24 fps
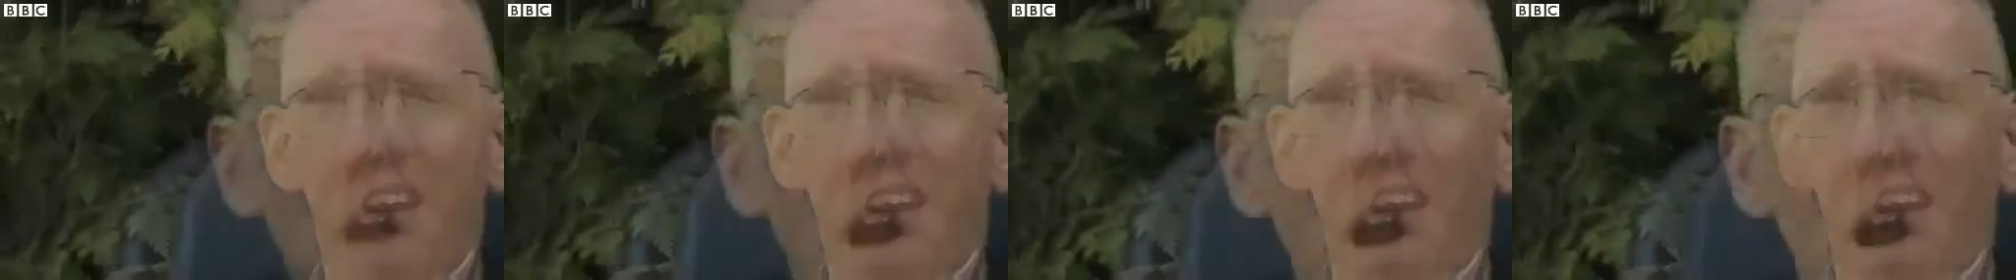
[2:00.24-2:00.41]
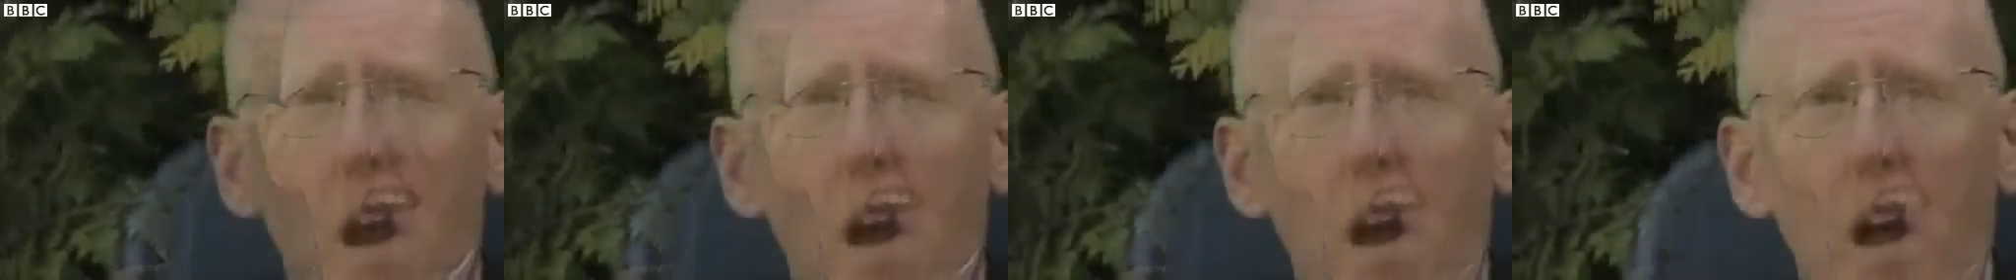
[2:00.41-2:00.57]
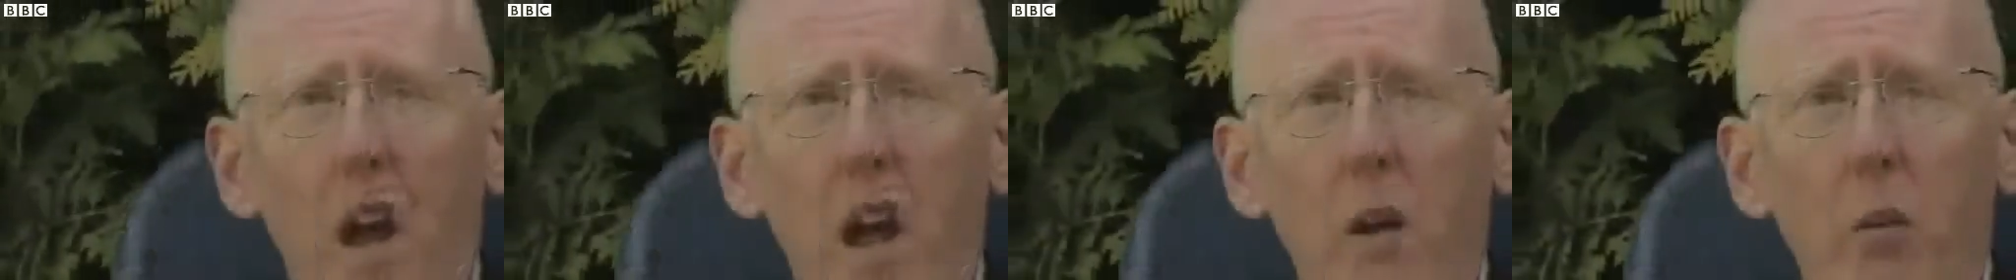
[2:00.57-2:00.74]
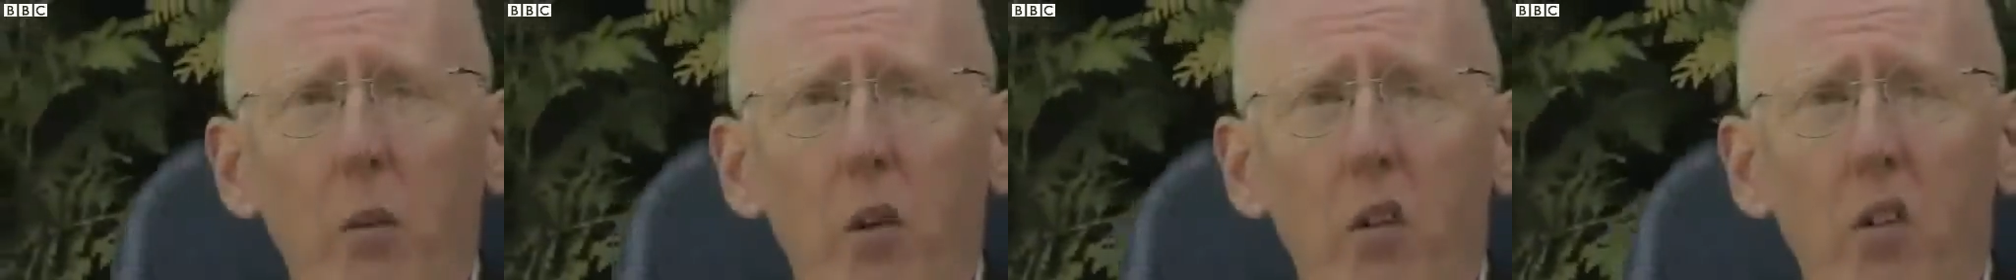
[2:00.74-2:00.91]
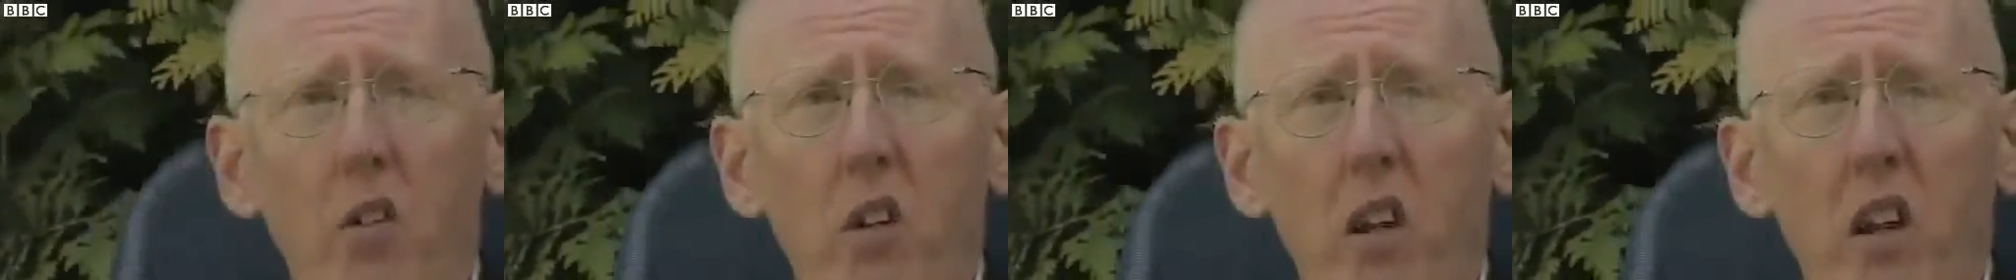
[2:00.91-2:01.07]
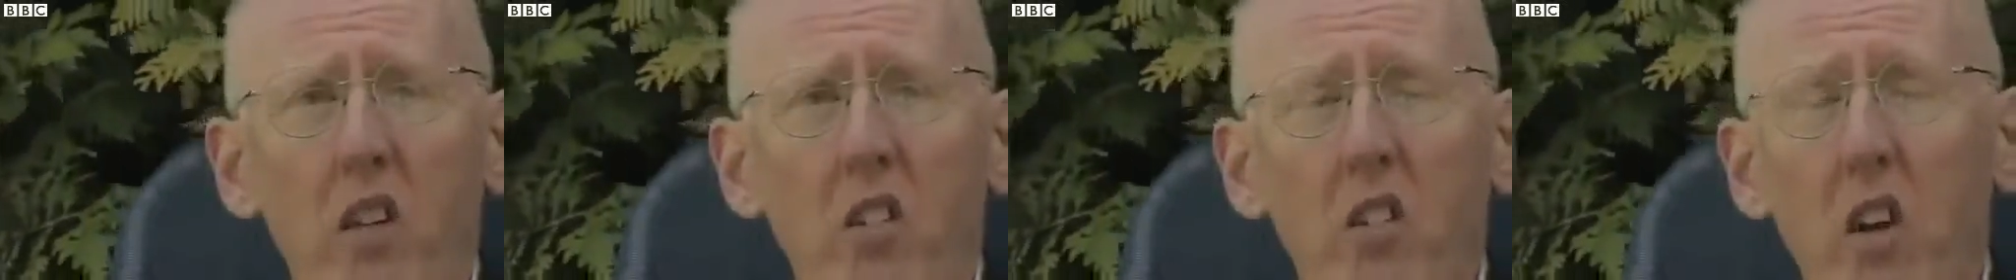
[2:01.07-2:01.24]
I
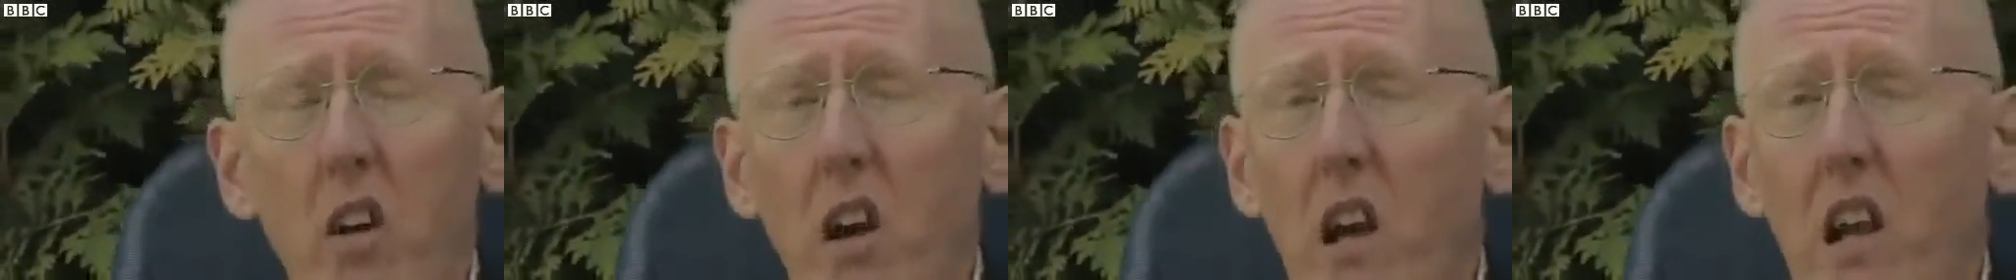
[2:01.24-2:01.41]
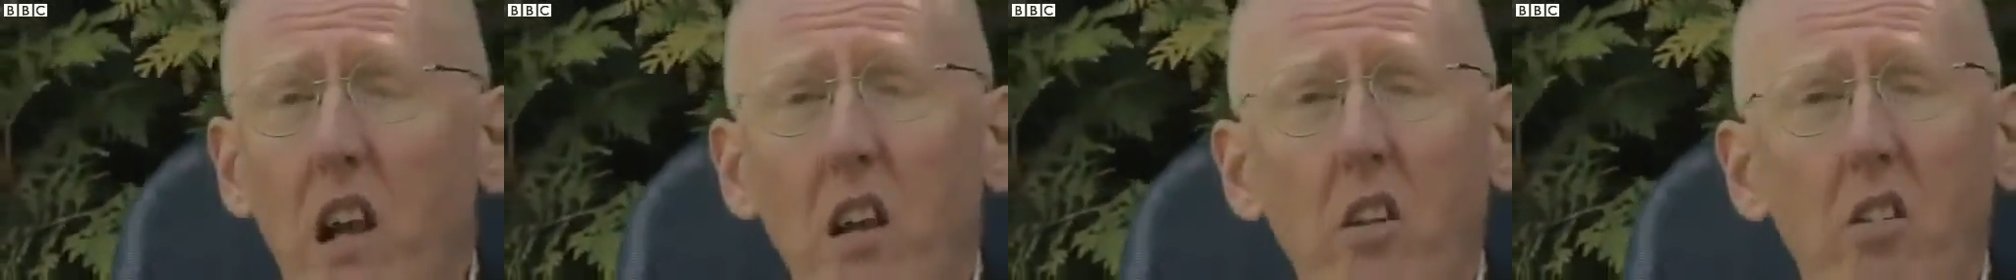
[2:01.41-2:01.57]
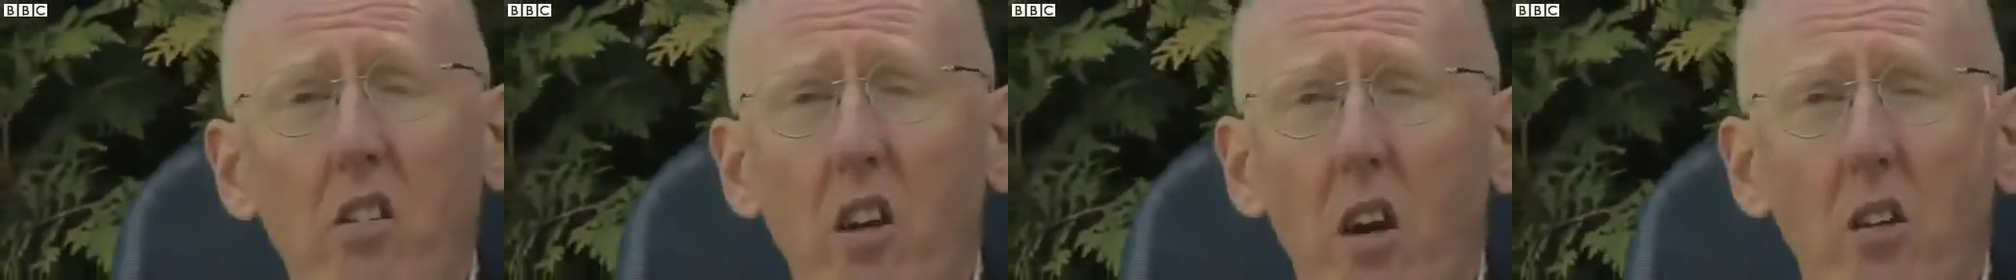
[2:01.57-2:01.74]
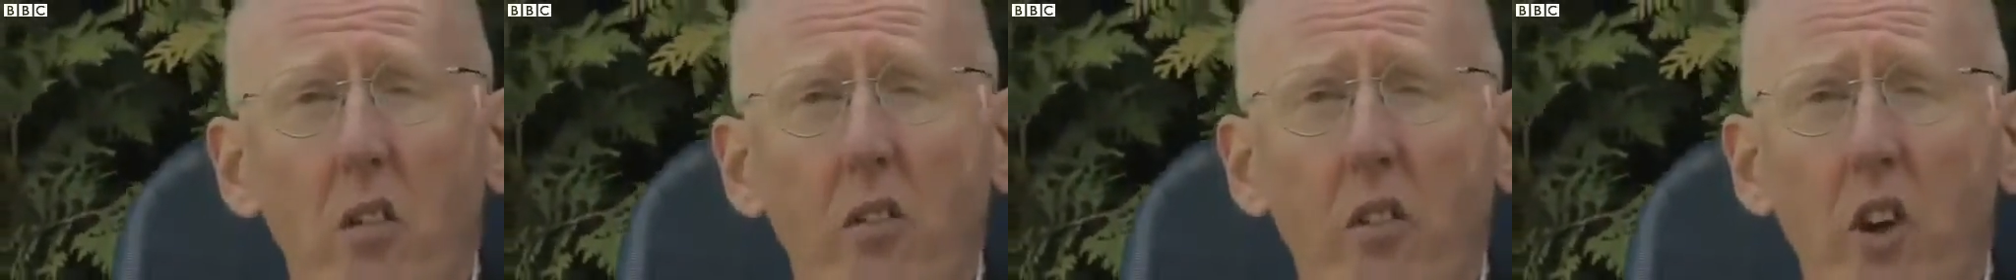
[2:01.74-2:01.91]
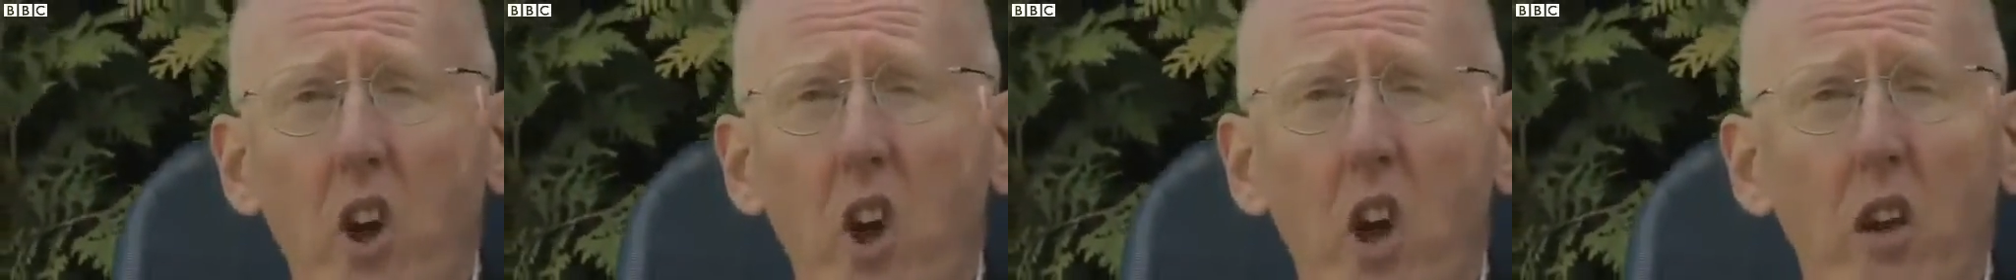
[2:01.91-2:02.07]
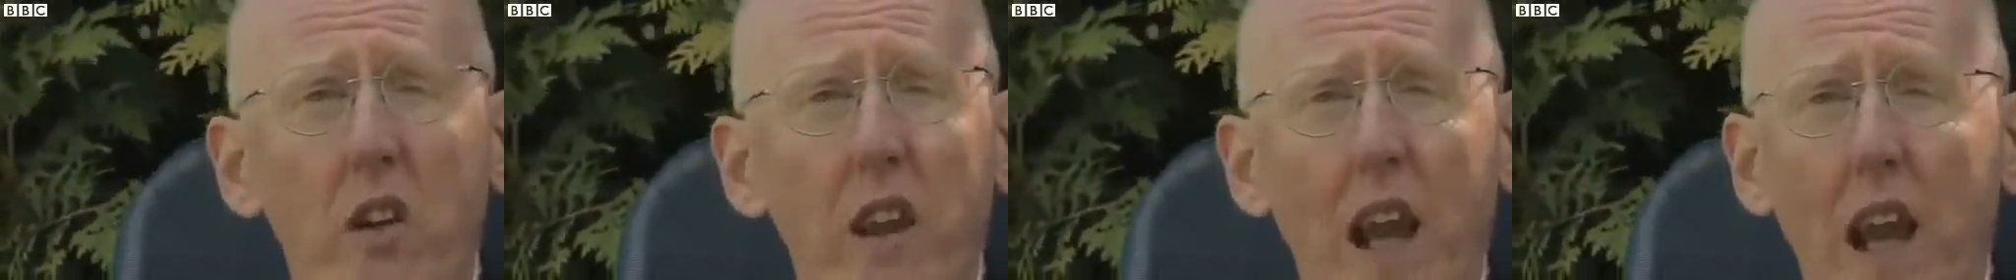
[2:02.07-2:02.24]
was entirely
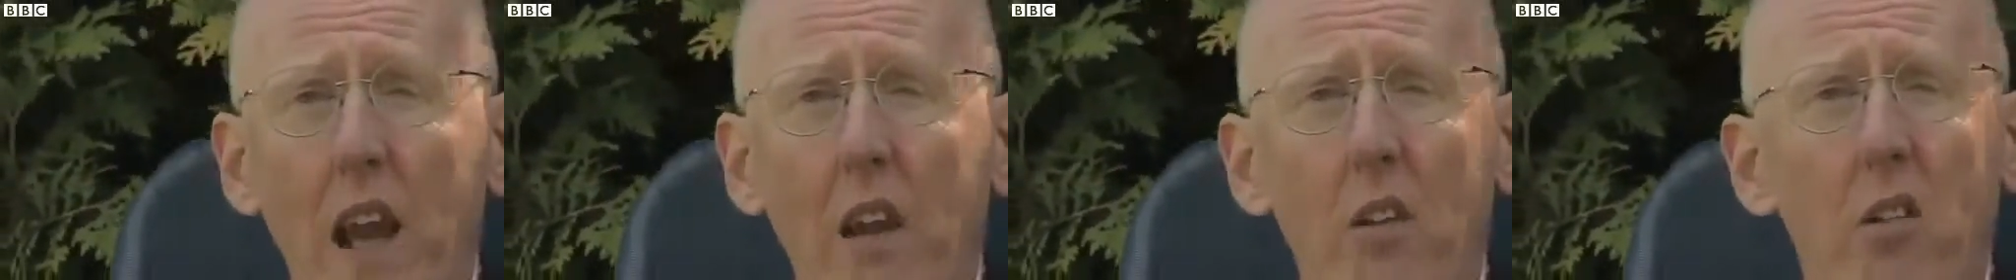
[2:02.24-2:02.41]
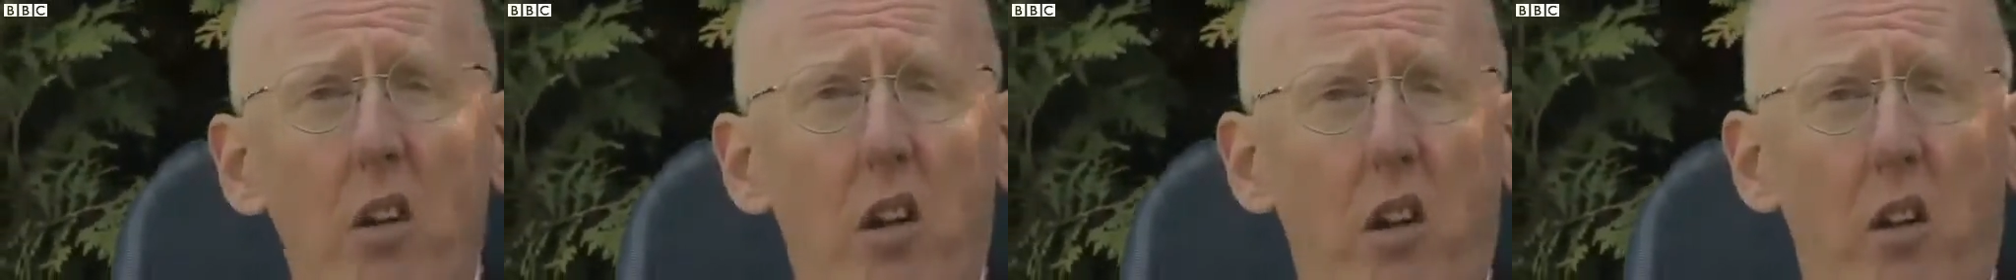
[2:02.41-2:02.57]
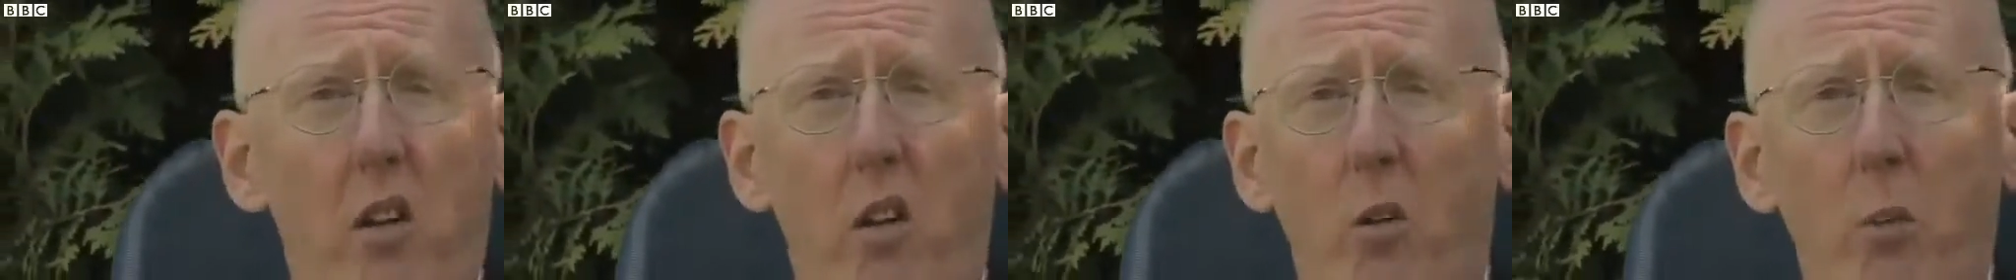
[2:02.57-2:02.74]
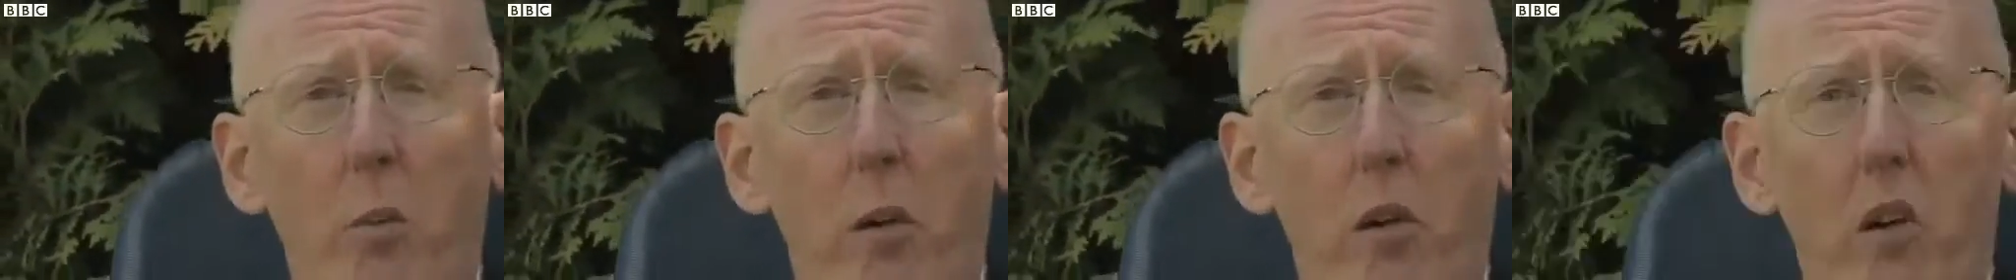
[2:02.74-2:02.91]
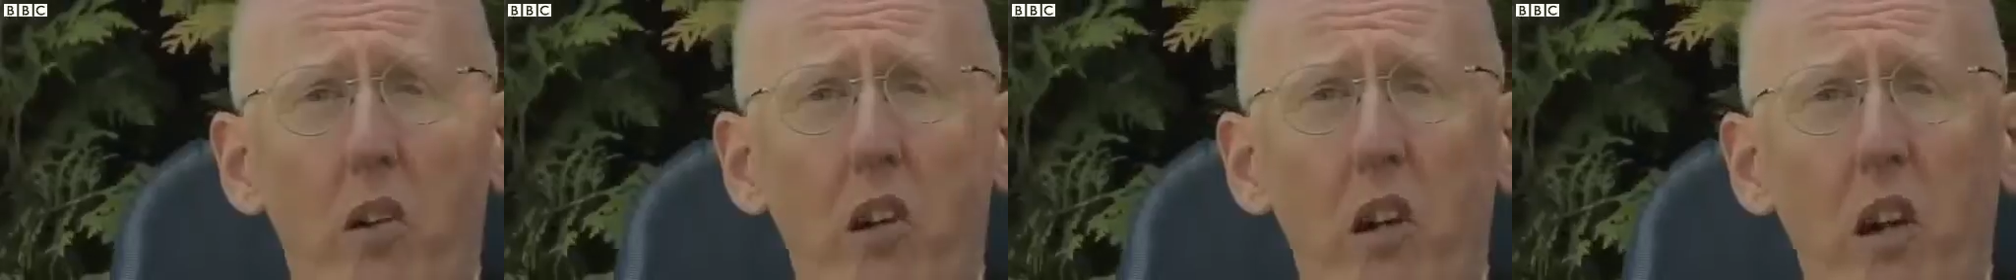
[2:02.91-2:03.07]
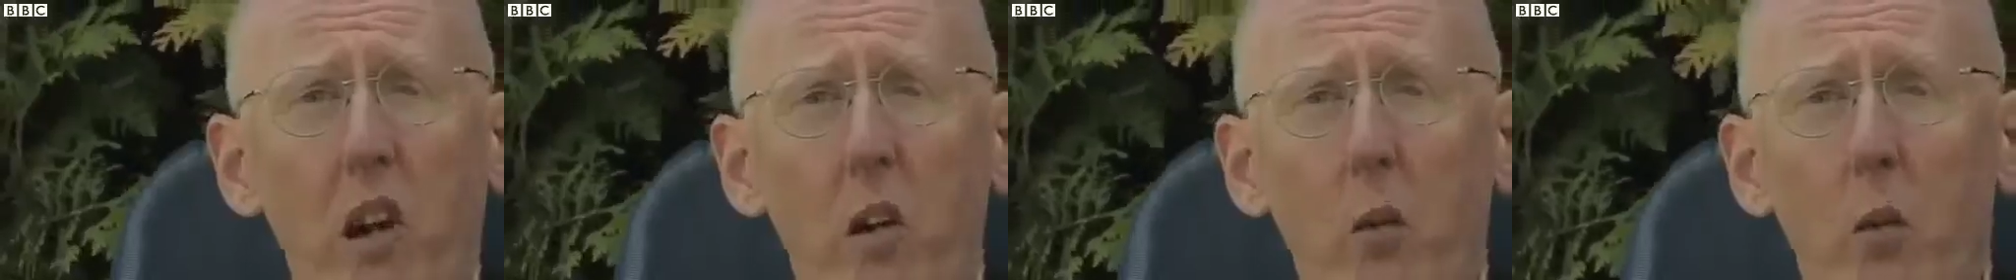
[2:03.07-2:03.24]
selfish at the outset of this
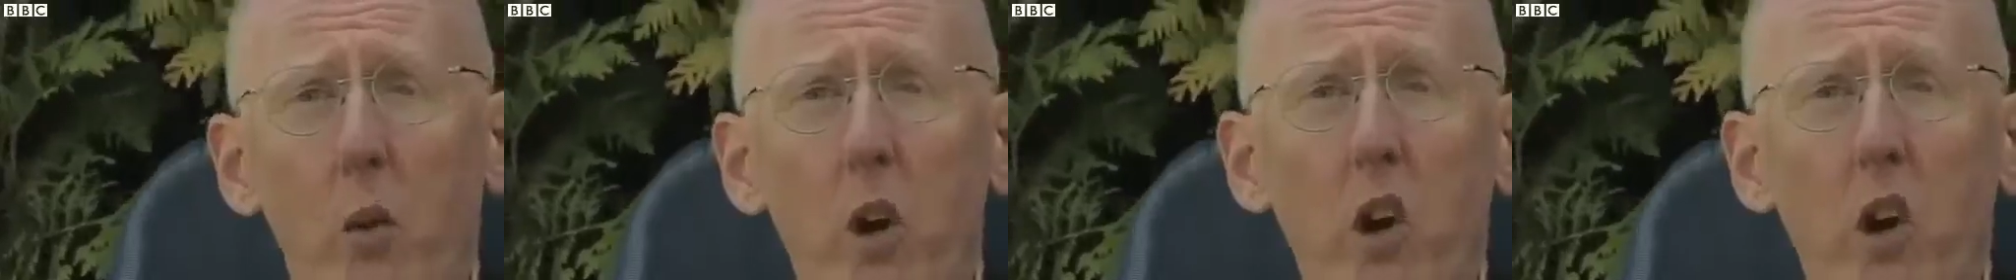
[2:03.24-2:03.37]
project